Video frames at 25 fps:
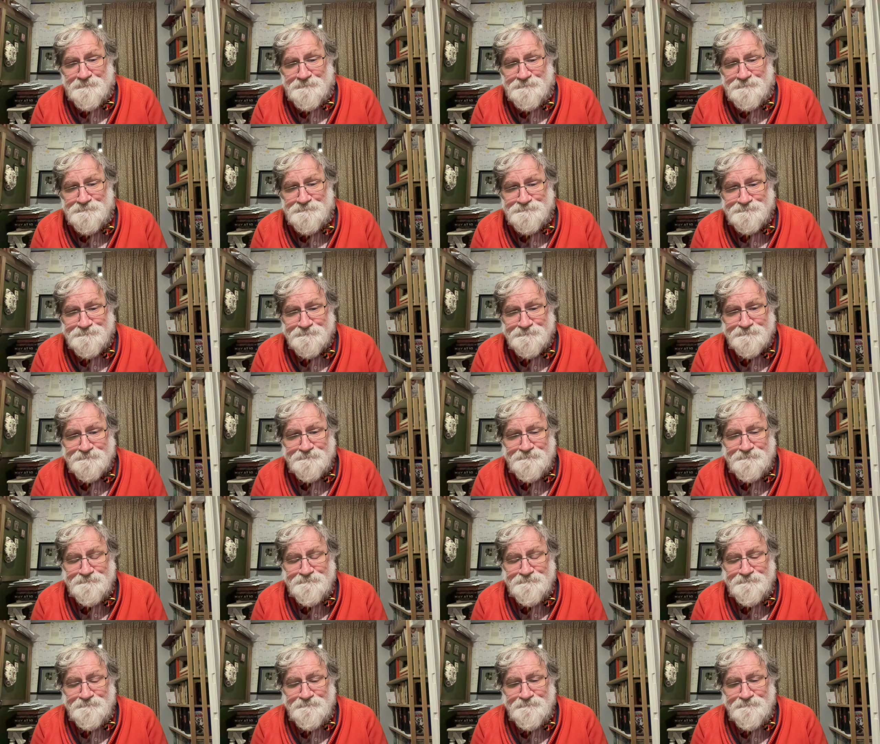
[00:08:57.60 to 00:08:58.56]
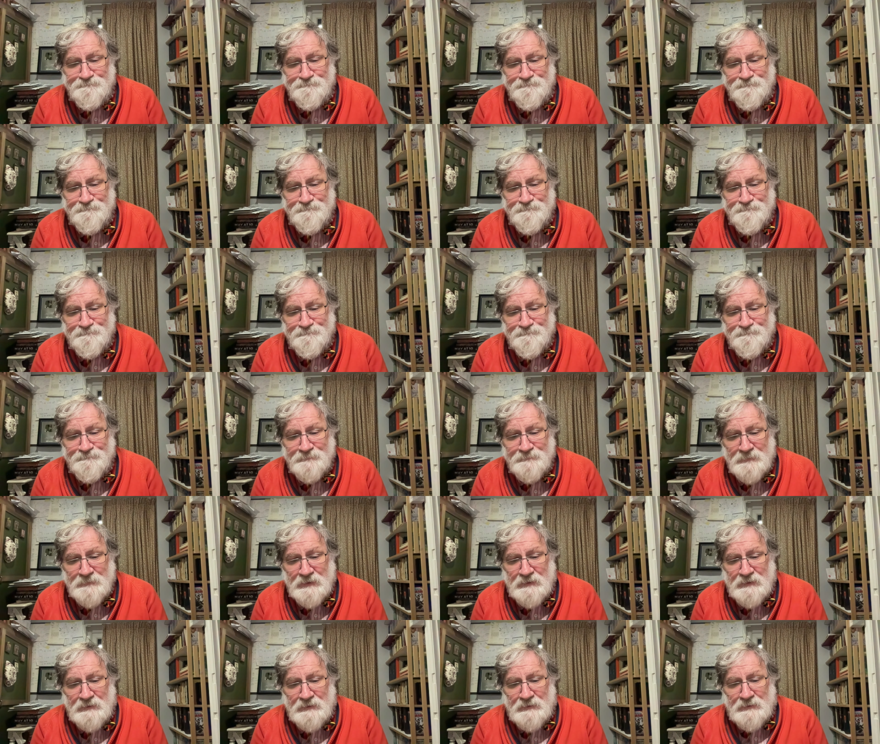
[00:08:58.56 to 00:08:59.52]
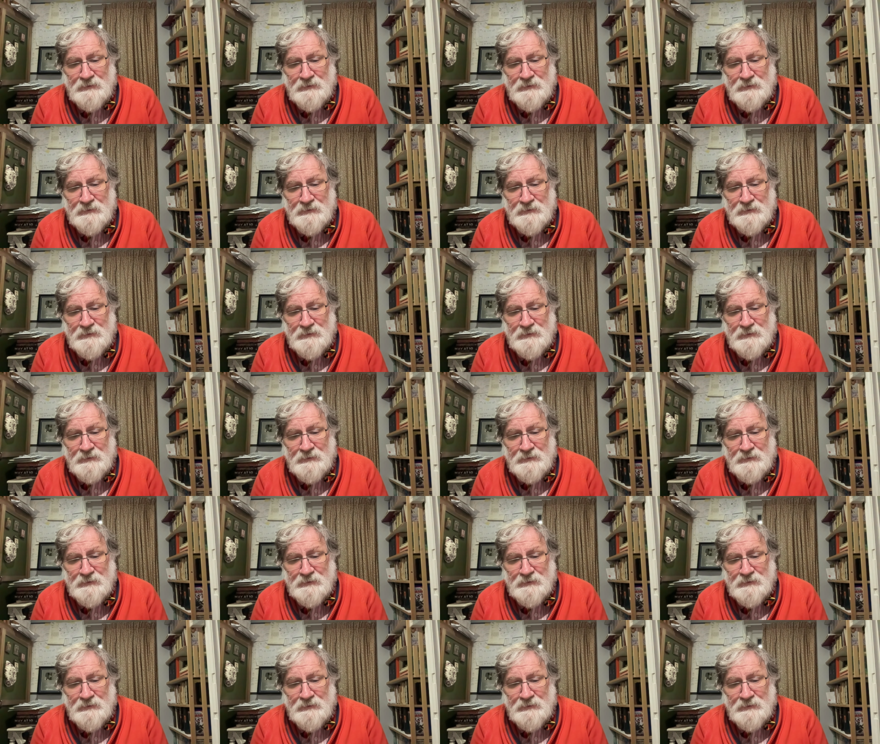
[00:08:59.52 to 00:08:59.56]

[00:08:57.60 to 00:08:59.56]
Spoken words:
Nothing is said.